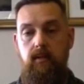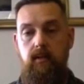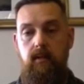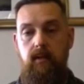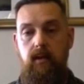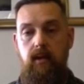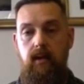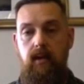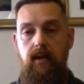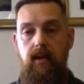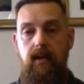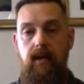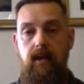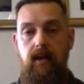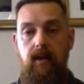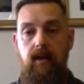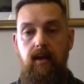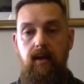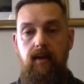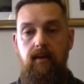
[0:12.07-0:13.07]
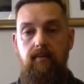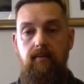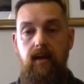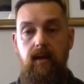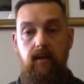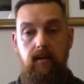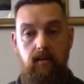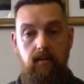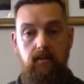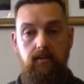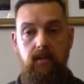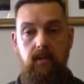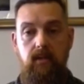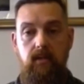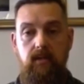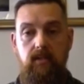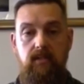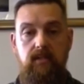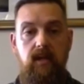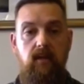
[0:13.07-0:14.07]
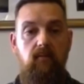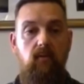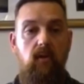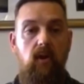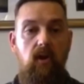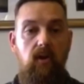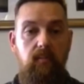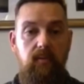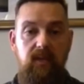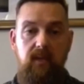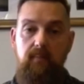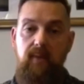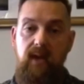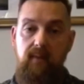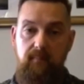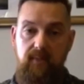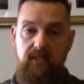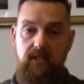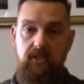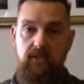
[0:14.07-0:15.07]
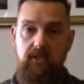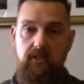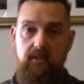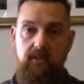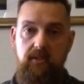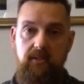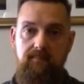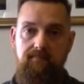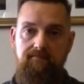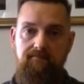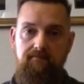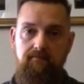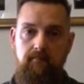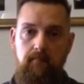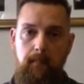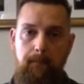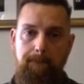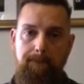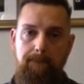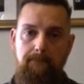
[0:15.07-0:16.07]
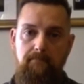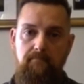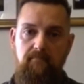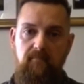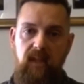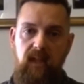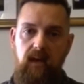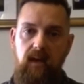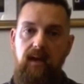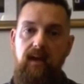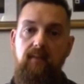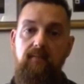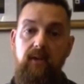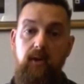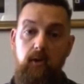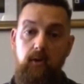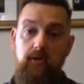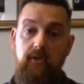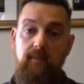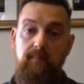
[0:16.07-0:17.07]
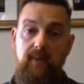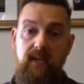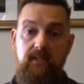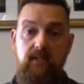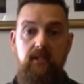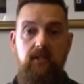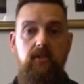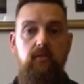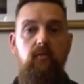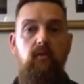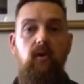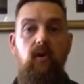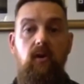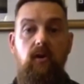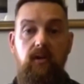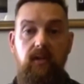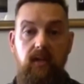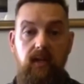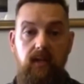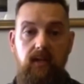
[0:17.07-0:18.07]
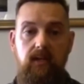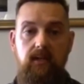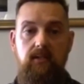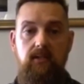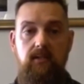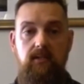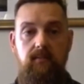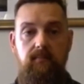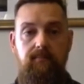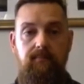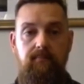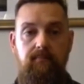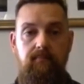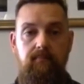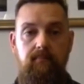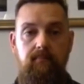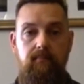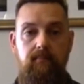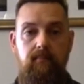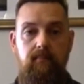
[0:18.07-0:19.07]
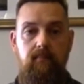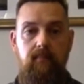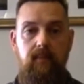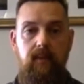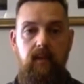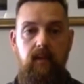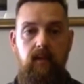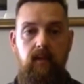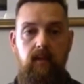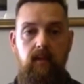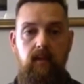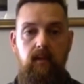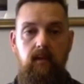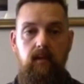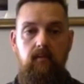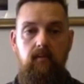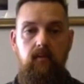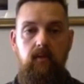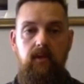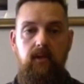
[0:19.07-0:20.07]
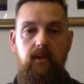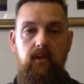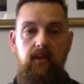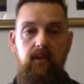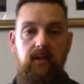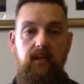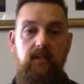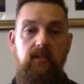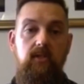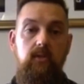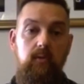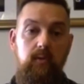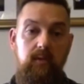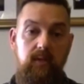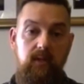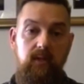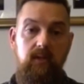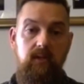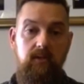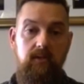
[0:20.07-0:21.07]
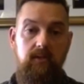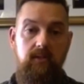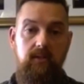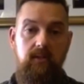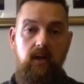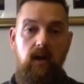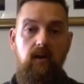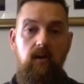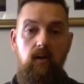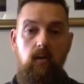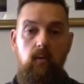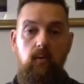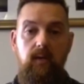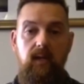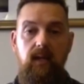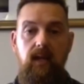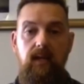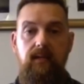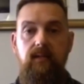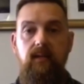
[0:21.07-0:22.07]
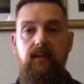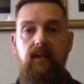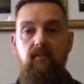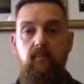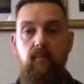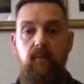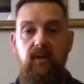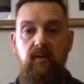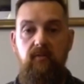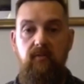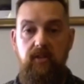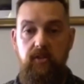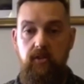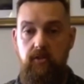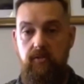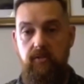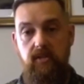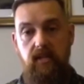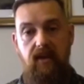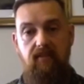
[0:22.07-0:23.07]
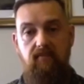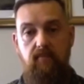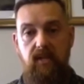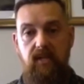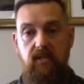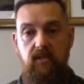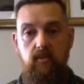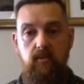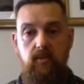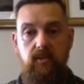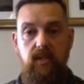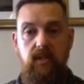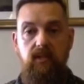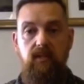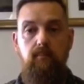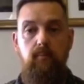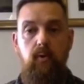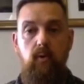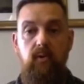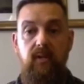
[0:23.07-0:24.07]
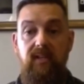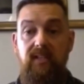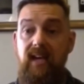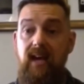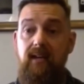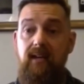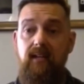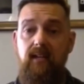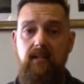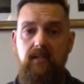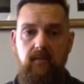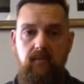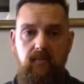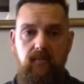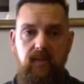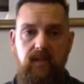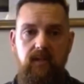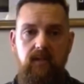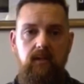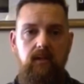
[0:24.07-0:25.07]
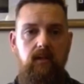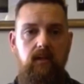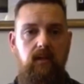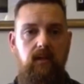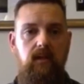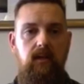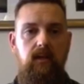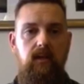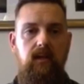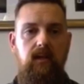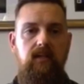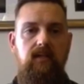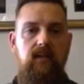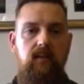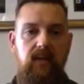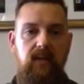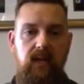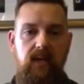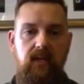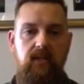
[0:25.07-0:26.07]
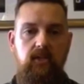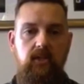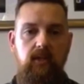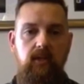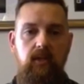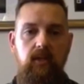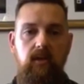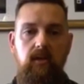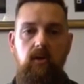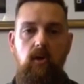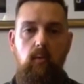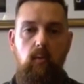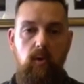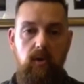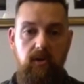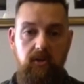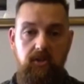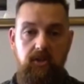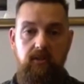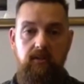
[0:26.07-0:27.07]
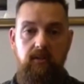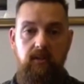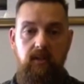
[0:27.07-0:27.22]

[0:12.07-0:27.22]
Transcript: and I have held several Army command positions. I have an urgent message for all Canadians. For nearly 2 years, our own elected government officials have been using the bullying tactics of fear, intimidation, coercion,